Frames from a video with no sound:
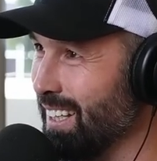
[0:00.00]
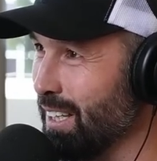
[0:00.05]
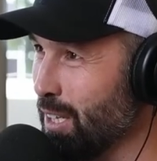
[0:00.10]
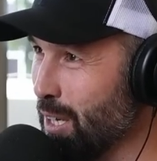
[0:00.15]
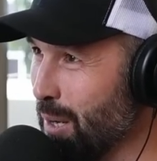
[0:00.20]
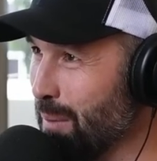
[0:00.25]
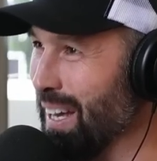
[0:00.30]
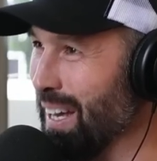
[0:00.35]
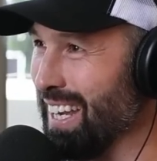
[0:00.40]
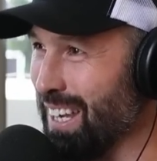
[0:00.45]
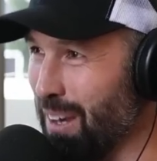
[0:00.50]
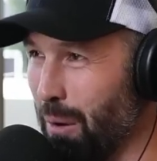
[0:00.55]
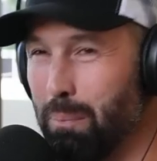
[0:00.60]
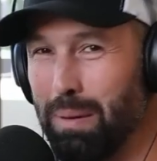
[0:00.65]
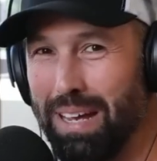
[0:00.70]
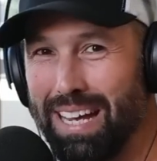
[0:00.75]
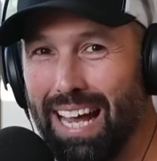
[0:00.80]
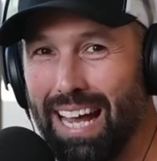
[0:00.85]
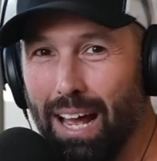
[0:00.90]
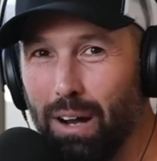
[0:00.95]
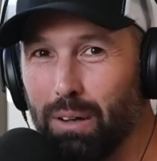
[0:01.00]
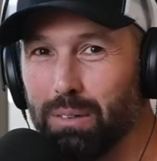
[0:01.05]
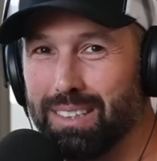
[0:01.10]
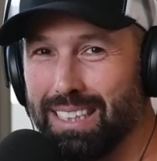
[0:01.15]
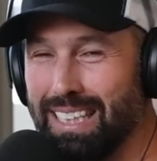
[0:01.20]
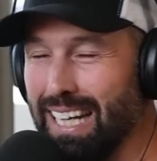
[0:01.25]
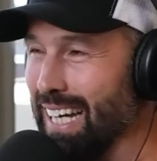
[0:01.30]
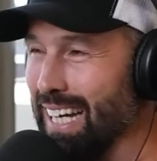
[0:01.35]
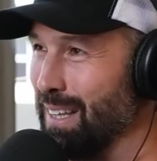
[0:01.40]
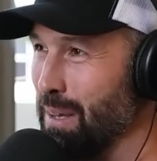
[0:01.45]
You're being held
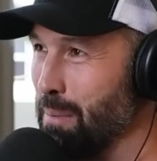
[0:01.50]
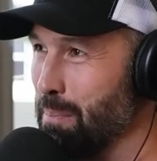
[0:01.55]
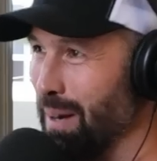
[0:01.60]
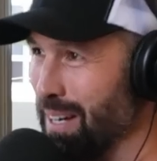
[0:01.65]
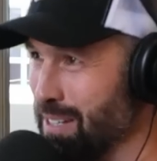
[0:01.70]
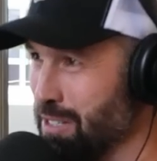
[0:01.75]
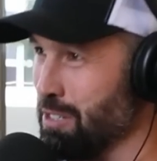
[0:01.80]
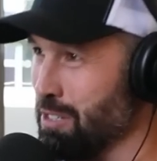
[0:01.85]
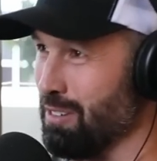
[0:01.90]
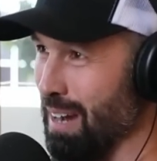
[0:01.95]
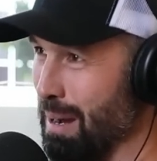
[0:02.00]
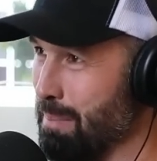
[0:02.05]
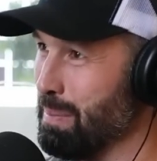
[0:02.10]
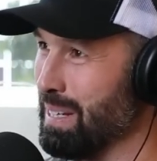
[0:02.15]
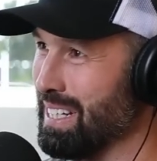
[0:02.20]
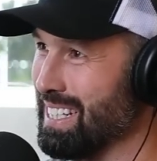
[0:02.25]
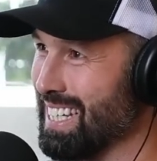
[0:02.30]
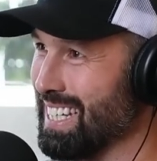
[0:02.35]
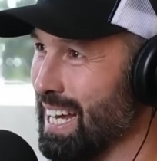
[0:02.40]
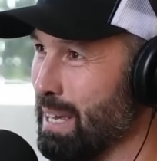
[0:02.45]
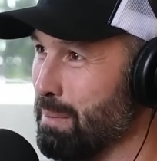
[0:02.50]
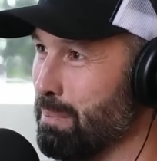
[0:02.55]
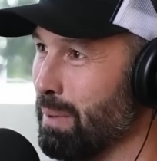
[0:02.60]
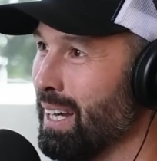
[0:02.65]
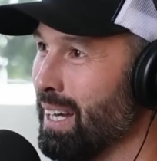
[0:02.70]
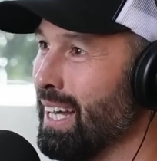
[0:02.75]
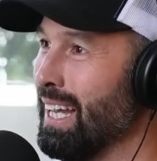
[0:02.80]
together by strapping tape,